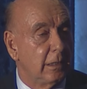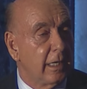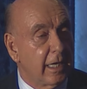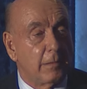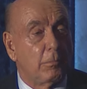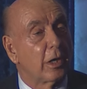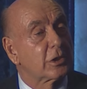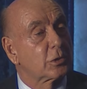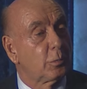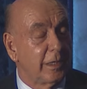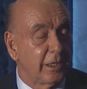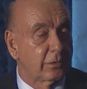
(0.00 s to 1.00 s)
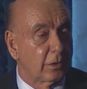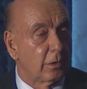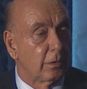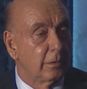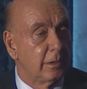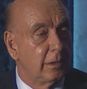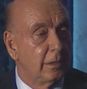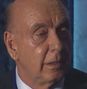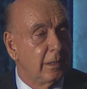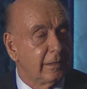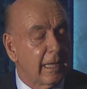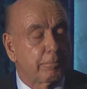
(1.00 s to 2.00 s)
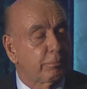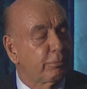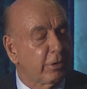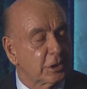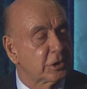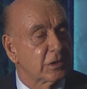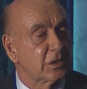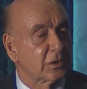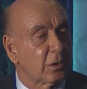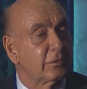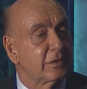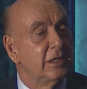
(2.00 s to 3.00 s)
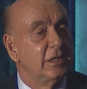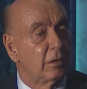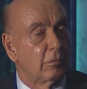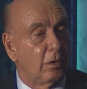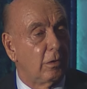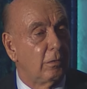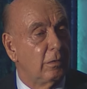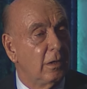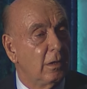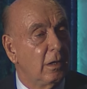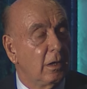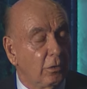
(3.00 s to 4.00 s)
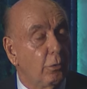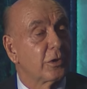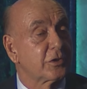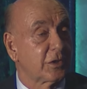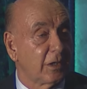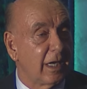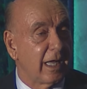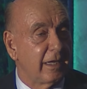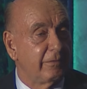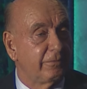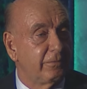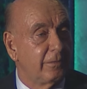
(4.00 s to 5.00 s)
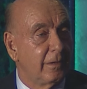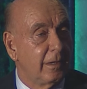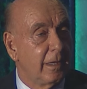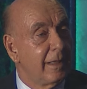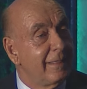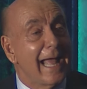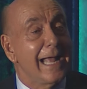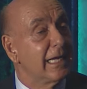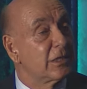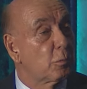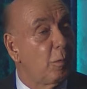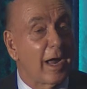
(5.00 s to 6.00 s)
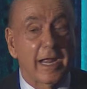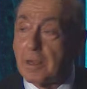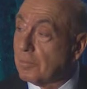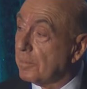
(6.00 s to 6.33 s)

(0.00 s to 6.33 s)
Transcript: And on March 23rd, that precious 13-year-old lost her life. That is why I'm